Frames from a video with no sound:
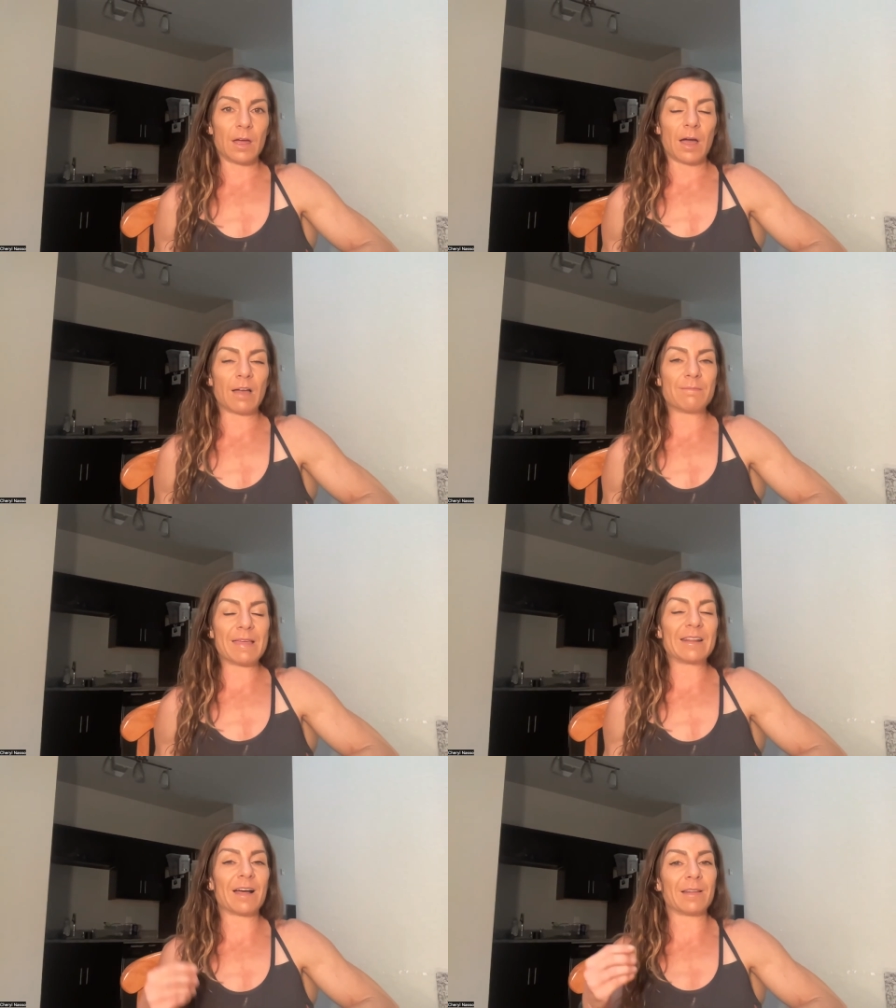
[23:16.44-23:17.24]
I've
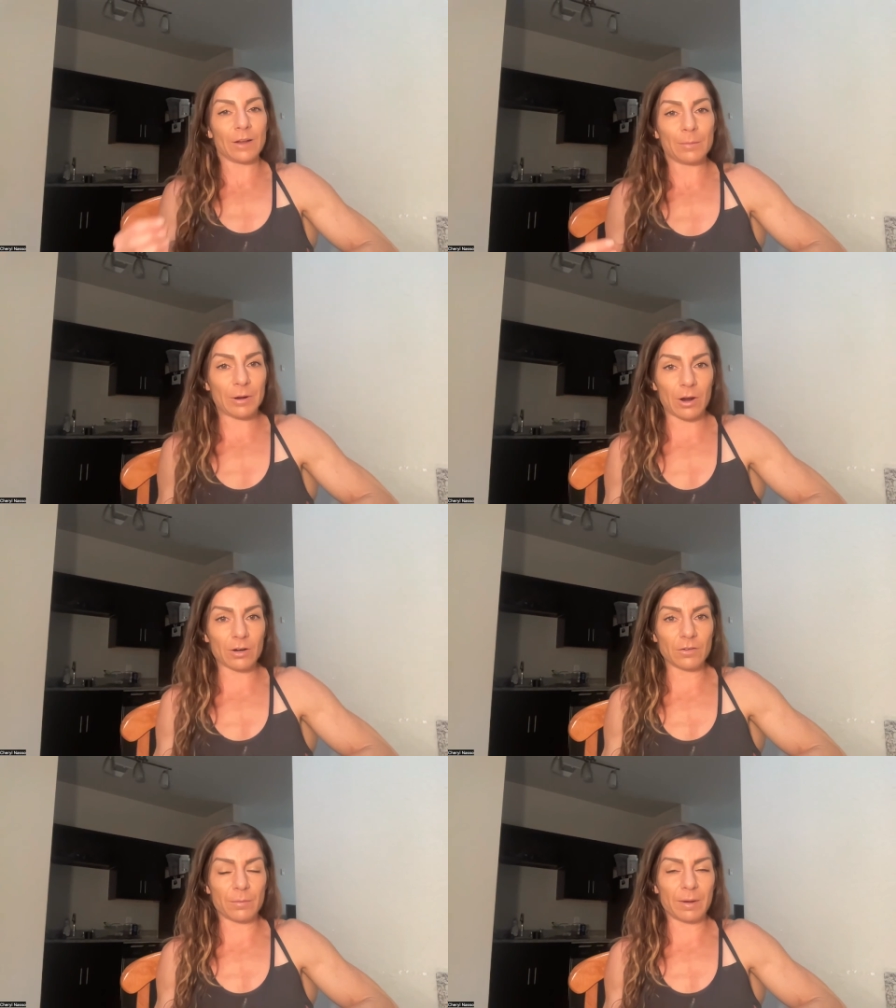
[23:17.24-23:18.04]
made it a little bit
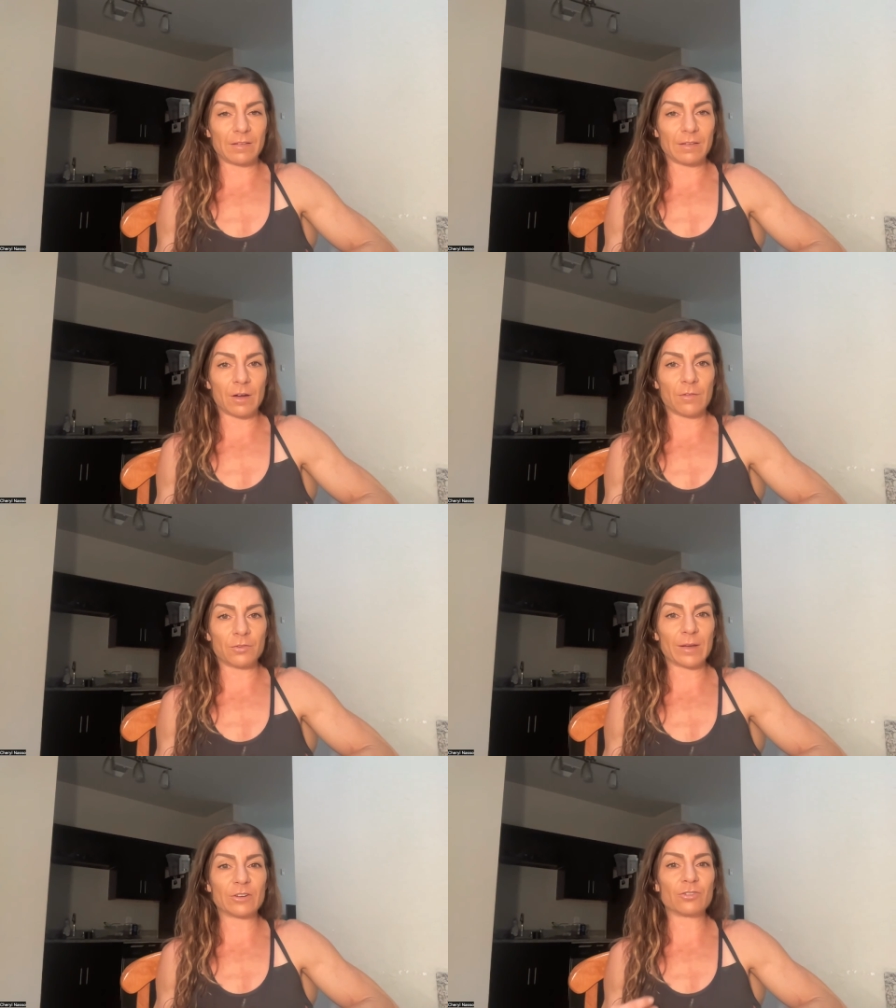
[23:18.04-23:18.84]
harder for myself
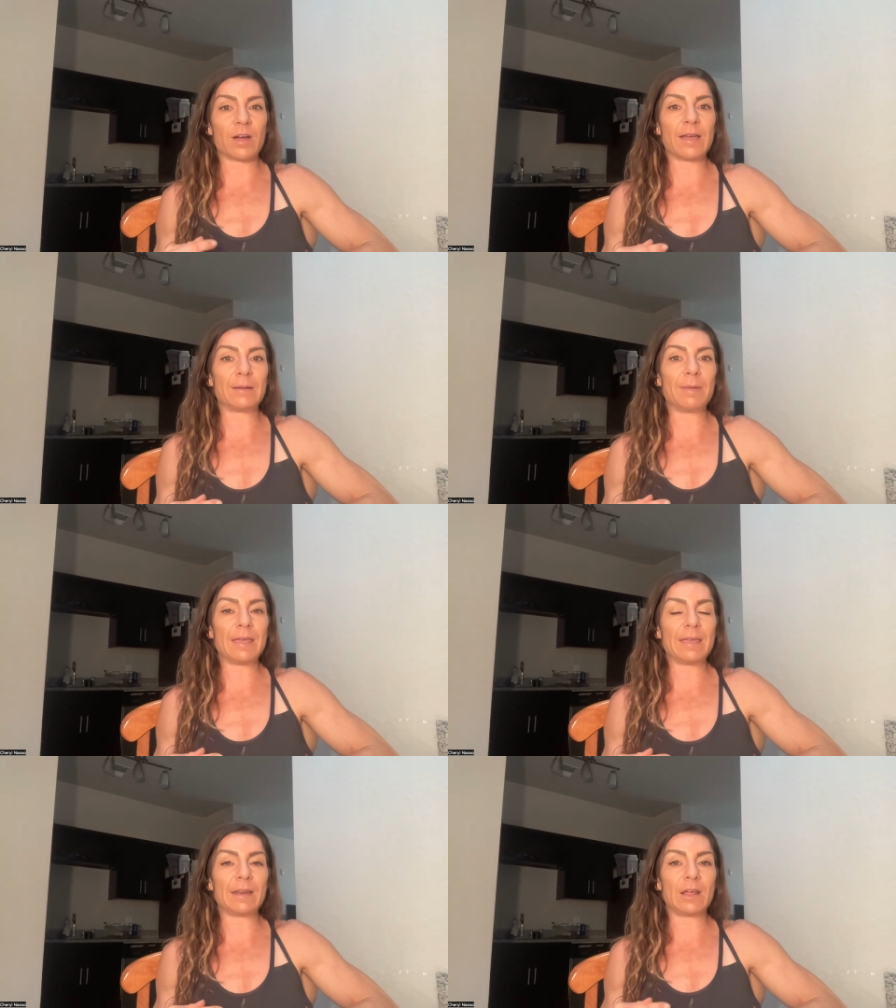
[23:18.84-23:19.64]
so I can try and
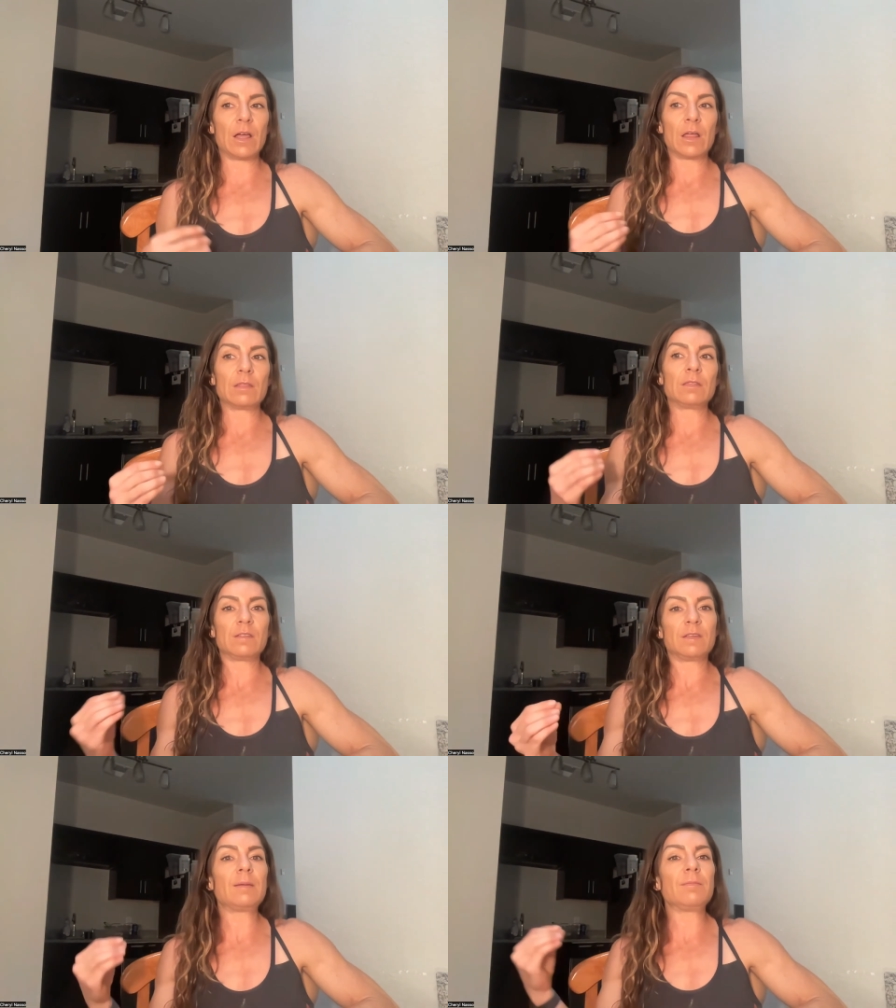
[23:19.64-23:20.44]
make it the
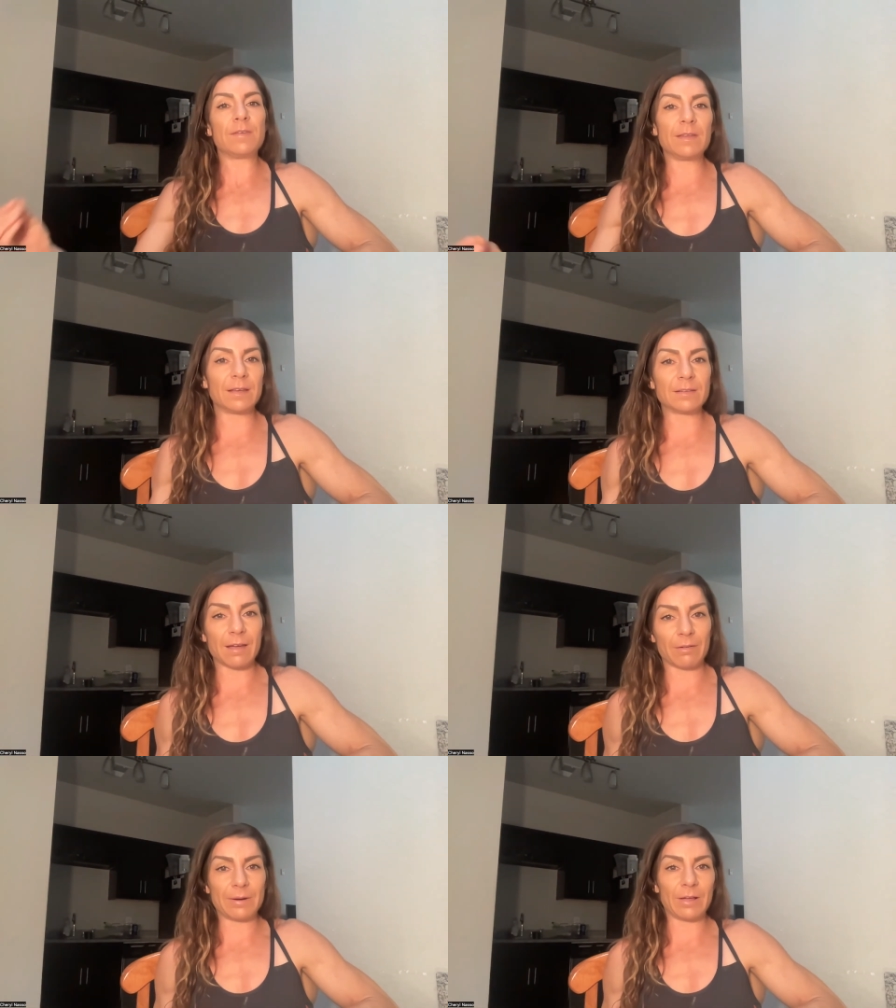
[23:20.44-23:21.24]
same feeling as
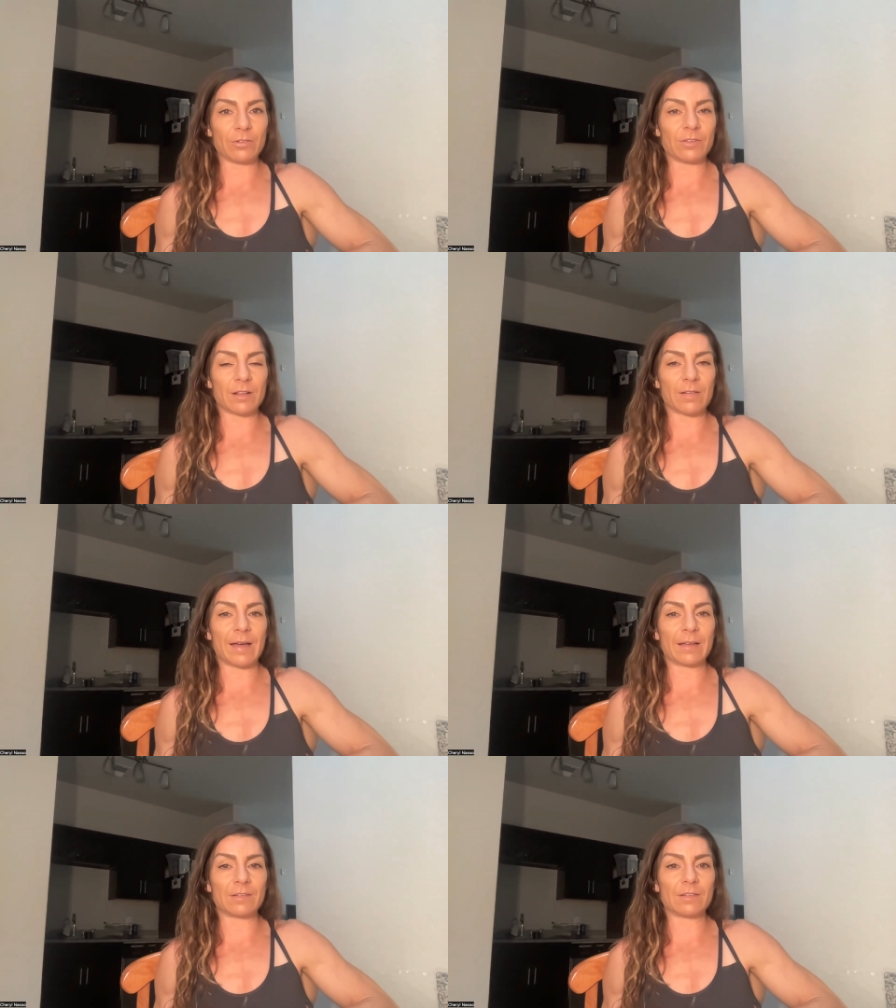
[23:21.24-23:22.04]
everybody else in the
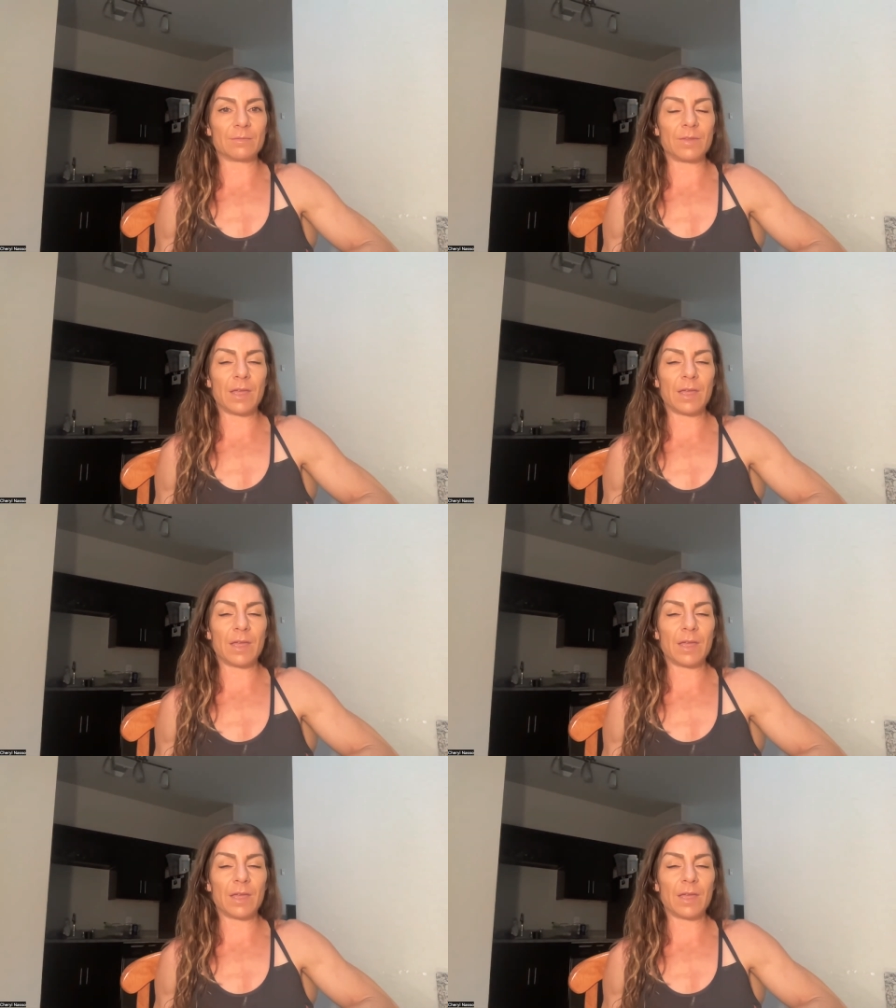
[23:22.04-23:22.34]
class.